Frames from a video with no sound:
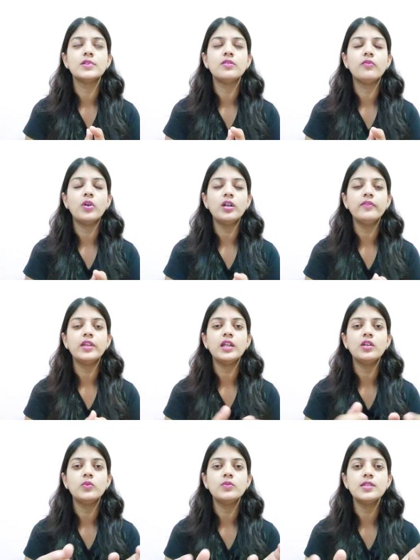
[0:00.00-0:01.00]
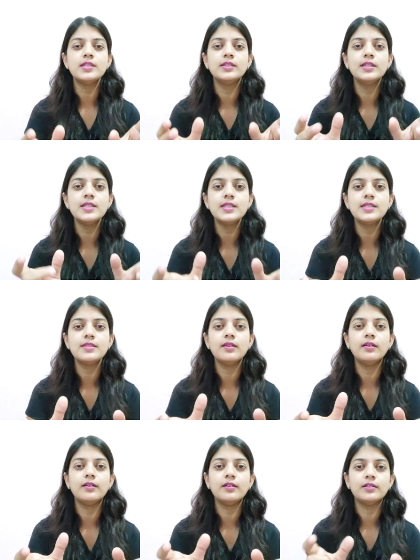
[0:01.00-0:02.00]
what we can do is this
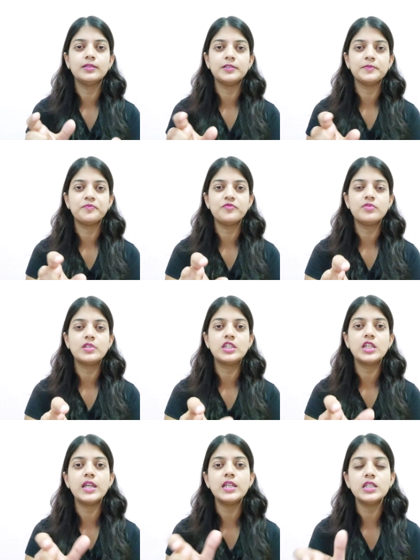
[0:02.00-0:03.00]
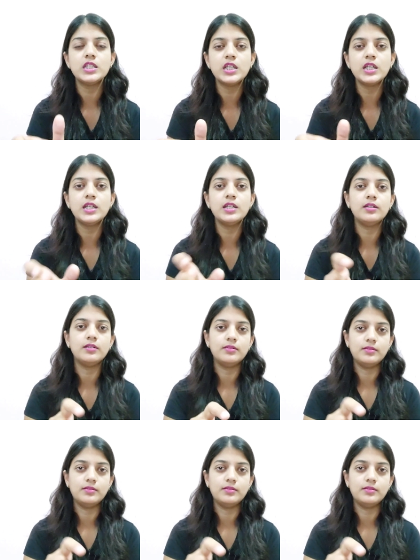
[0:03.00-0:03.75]
changing